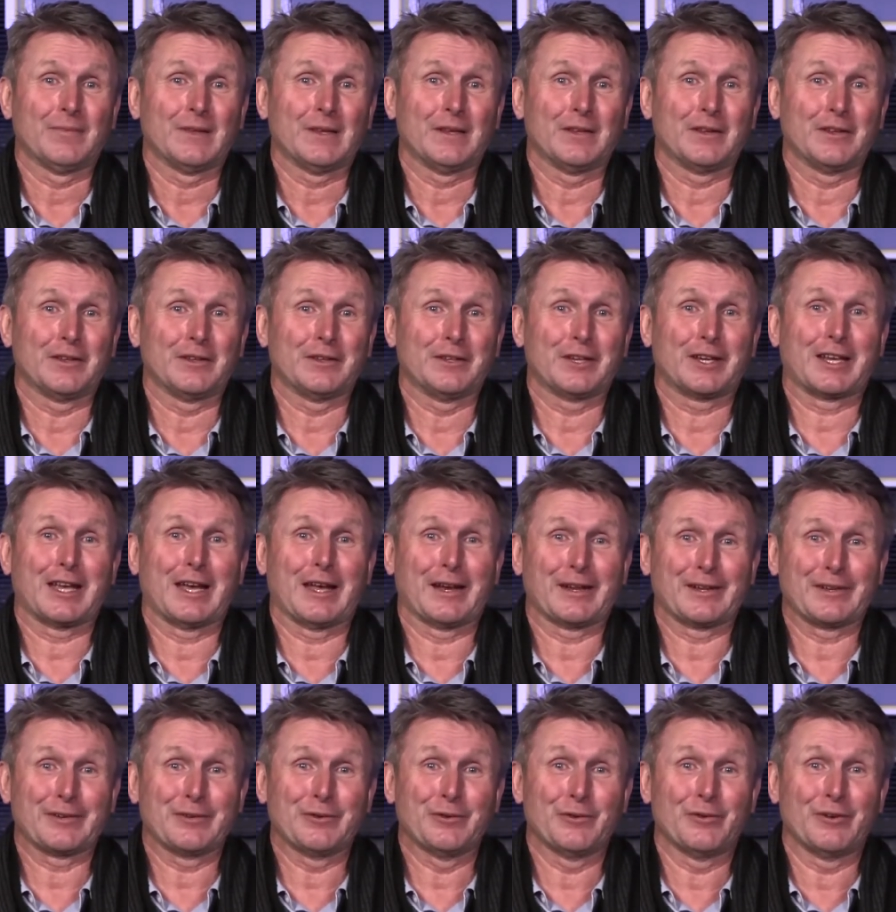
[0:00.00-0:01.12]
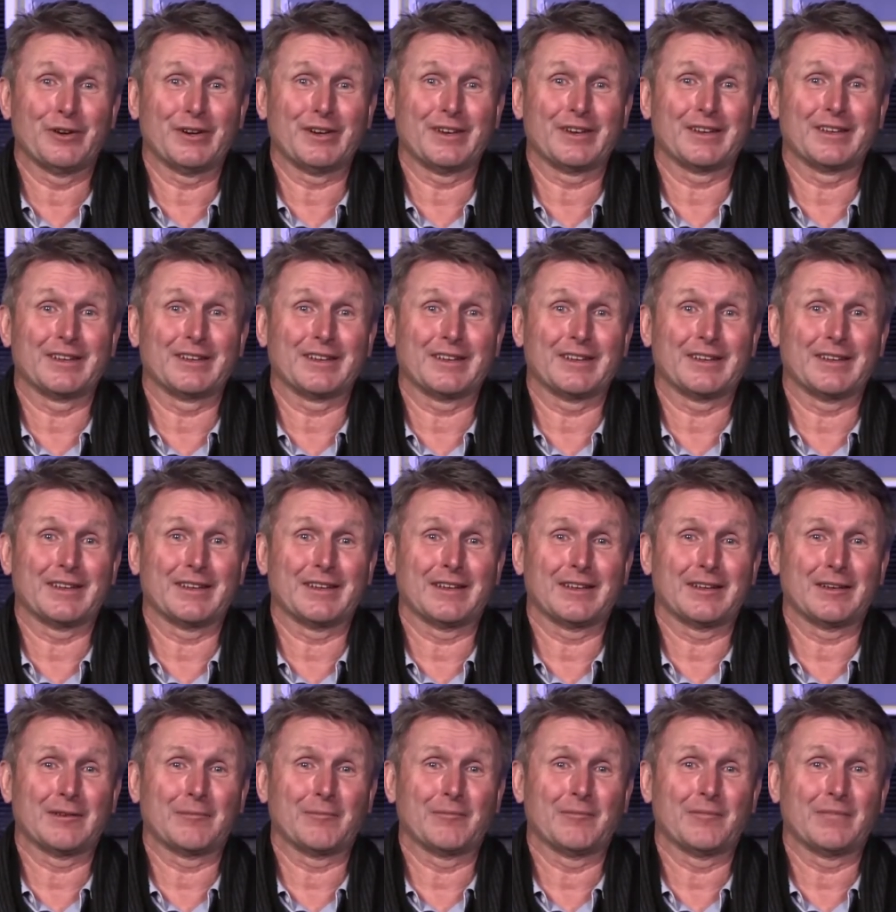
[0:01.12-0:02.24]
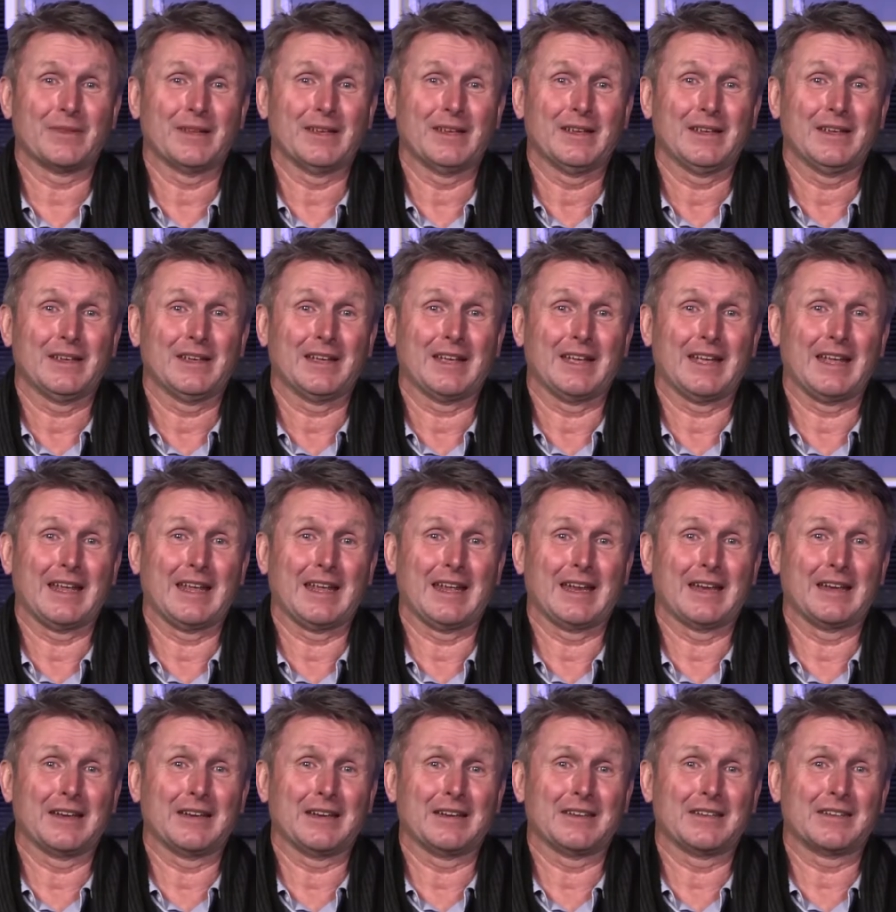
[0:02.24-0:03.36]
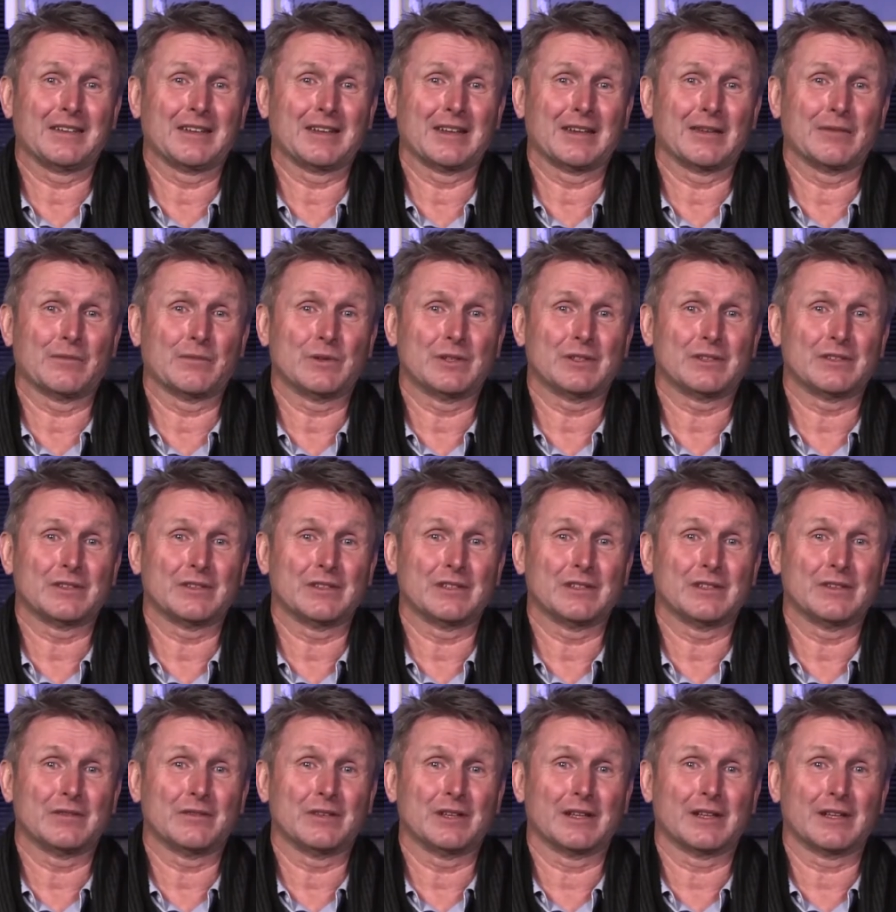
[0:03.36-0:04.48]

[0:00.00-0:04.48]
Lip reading: You can't ignore it. And we see,